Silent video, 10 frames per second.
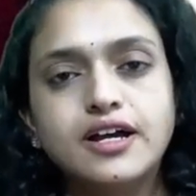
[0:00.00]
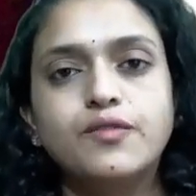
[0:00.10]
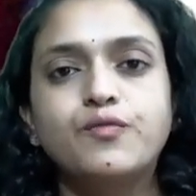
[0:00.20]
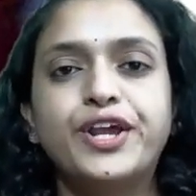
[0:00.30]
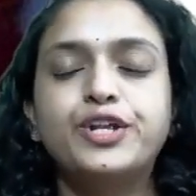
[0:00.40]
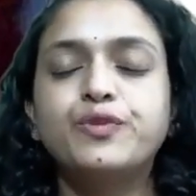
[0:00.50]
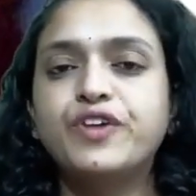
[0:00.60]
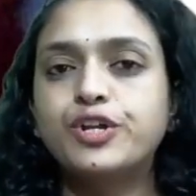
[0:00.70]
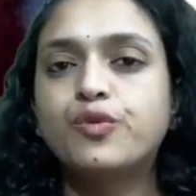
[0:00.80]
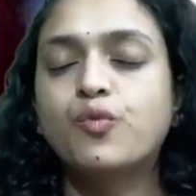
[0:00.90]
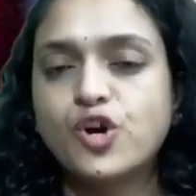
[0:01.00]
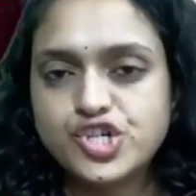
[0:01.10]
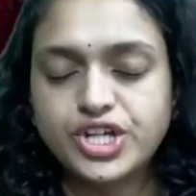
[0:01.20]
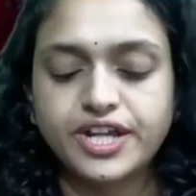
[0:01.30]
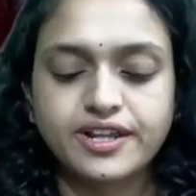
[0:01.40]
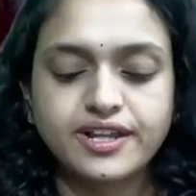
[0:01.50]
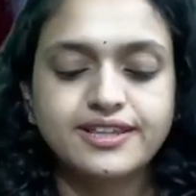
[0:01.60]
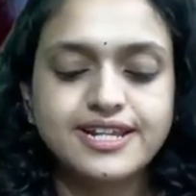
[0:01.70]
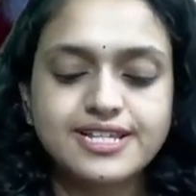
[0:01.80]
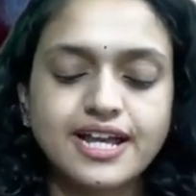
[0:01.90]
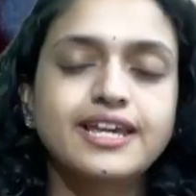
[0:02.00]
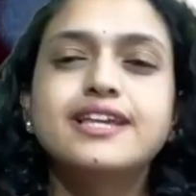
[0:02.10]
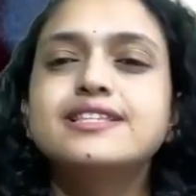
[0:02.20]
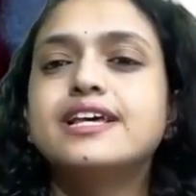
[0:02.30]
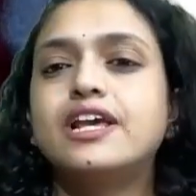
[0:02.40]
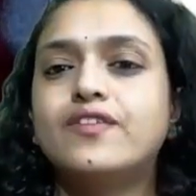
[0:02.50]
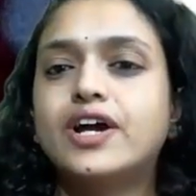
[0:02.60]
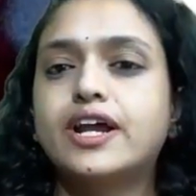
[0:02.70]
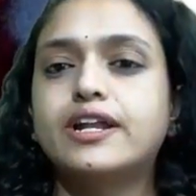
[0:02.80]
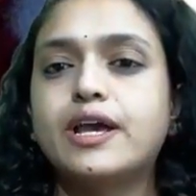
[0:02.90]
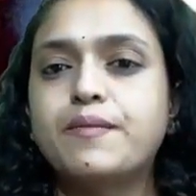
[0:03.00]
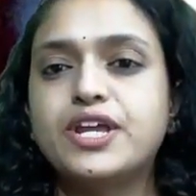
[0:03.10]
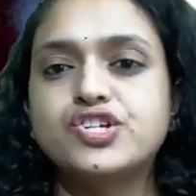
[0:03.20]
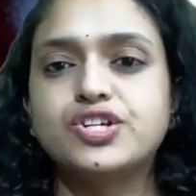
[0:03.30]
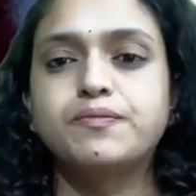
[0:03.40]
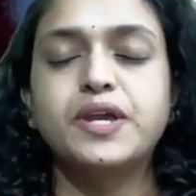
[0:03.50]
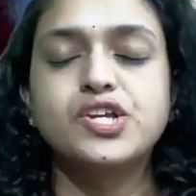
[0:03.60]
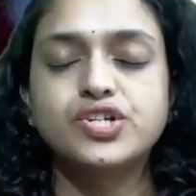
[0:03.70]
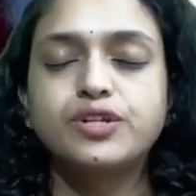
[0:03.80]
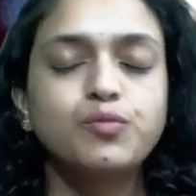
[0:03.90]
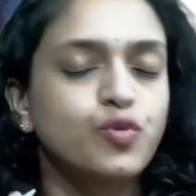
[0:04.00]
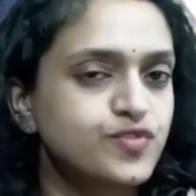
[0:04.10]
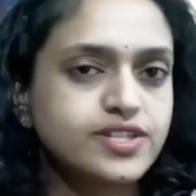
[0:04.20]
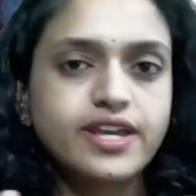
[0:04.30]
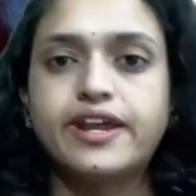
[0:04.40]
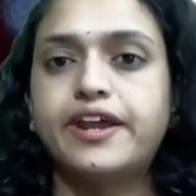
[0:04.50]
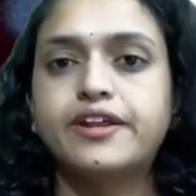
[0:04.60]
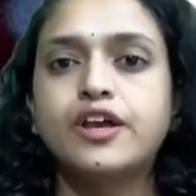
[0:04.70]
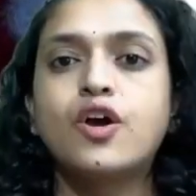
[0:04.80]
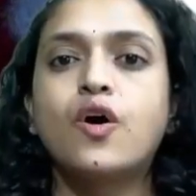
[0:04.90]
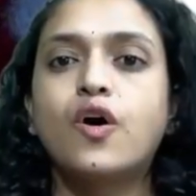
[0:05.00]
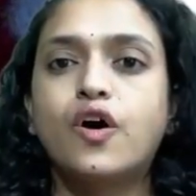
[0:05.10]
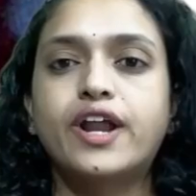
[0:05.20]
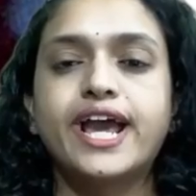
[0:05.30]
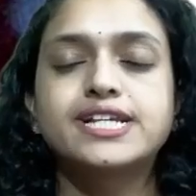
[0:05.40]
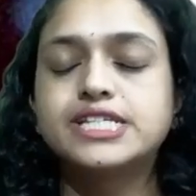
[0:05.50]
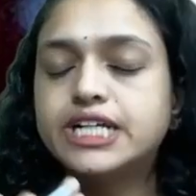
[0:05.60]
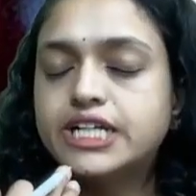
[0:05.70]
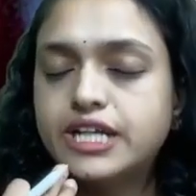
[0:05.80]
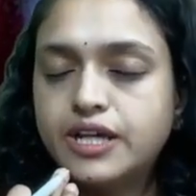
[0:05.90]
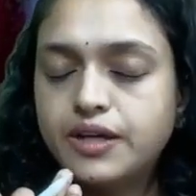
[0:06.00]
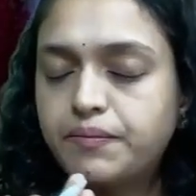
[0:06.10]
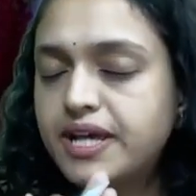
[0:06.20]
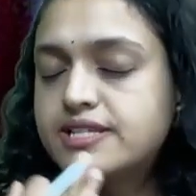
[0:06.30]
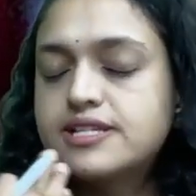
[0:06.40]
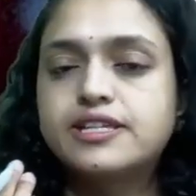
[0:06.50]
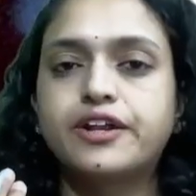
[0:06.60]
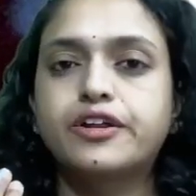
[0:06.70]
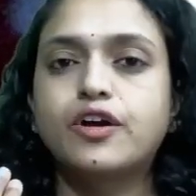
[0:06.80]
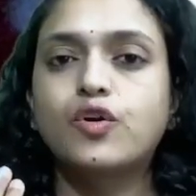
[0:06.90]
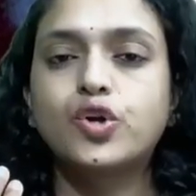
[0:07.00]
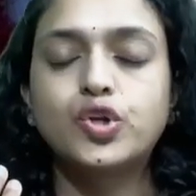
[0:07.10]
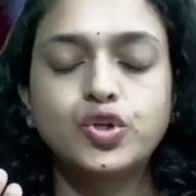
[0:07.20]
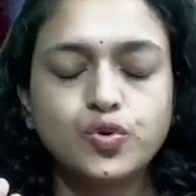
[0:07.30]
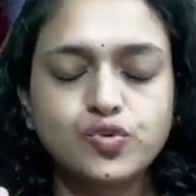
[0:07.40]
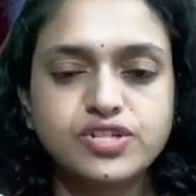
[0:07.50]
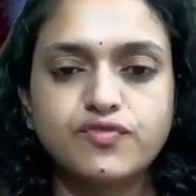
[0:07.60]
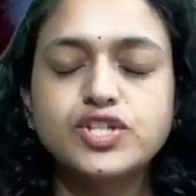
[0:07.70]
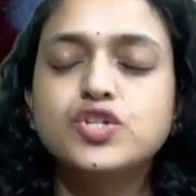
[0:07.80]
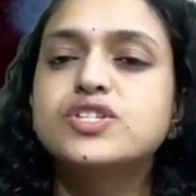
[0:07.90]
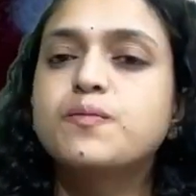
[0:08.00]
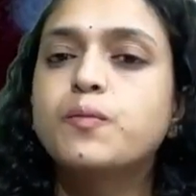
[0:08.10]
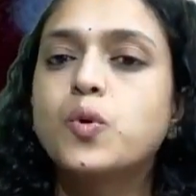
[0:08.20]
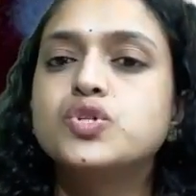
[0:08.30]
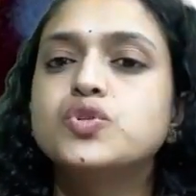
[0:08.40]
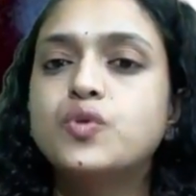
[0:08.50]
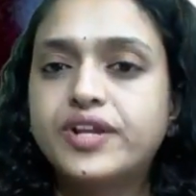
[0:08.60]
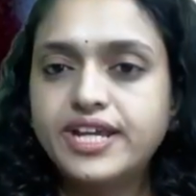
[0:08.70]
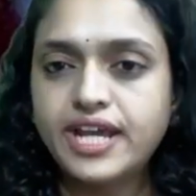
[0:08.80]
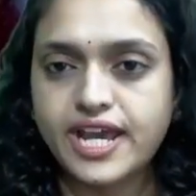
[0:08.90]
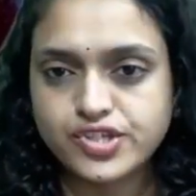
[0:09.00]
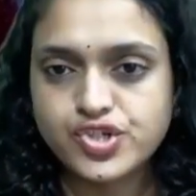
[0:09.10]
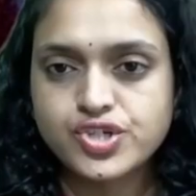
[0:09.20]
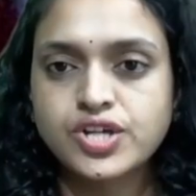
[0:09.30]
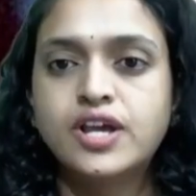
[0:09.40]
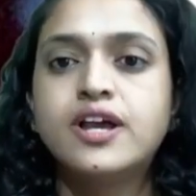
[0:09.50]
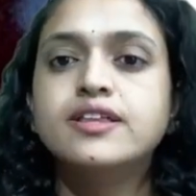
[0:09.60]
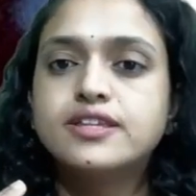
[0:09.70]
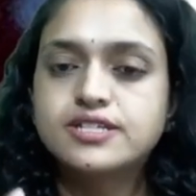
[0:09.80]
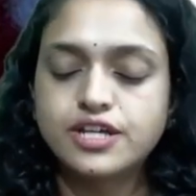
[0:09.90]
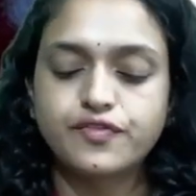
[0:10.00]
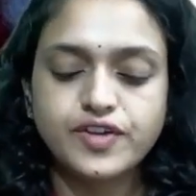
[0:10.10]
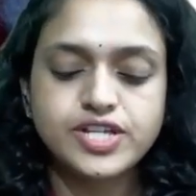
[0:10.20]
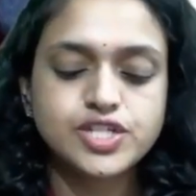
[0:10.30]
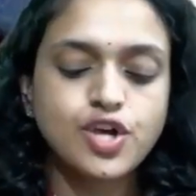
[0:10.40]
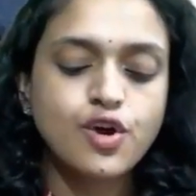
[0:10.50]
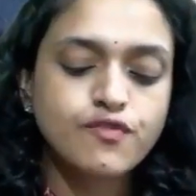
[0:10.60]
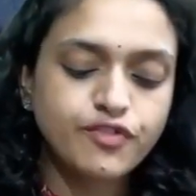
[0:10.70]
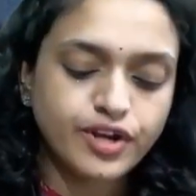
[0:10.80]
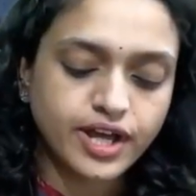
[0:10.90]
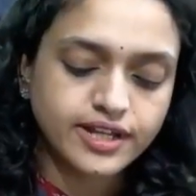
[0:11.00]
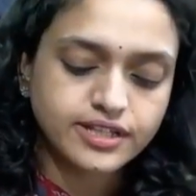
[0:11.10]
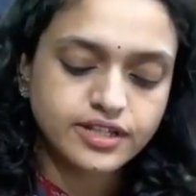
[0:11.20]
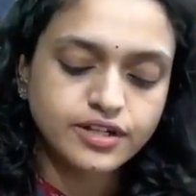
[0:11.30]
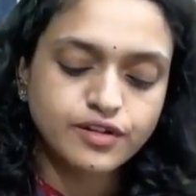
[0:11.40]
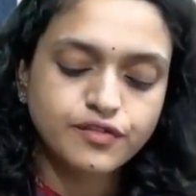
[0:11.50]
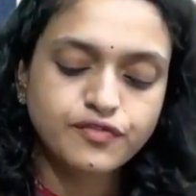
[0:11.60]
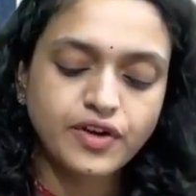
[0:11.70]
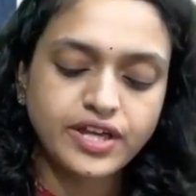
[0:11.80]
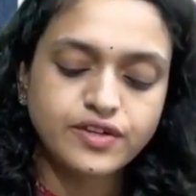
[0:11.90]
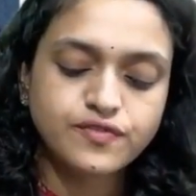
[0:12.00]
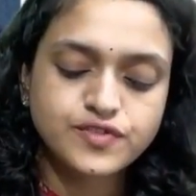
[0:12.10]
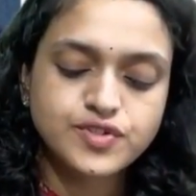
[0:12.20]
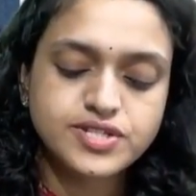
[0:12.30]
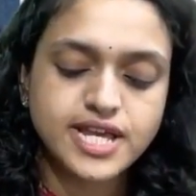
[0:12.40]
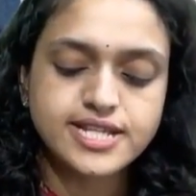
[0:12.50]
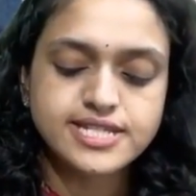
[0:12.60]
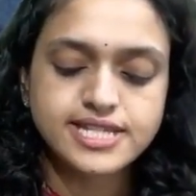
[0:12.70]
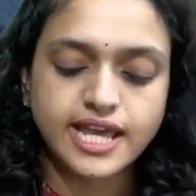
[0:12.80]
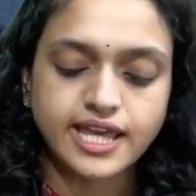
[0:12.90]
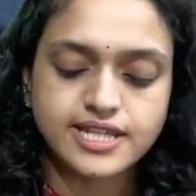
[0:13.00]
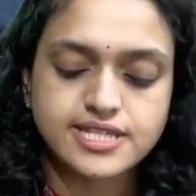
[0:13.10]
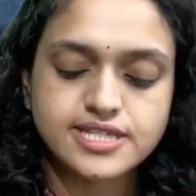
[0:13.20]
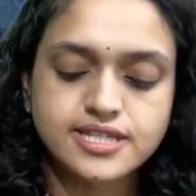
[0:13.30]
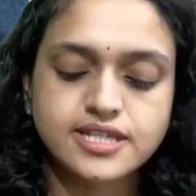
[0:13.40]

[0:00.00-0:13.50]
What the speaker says: when you're washing it, there is again saliva contamination, patient moves their head or accidentally places their tongue onto the tooth surface, you're supposed to re-etch the surface for another 5 to 10 seconds.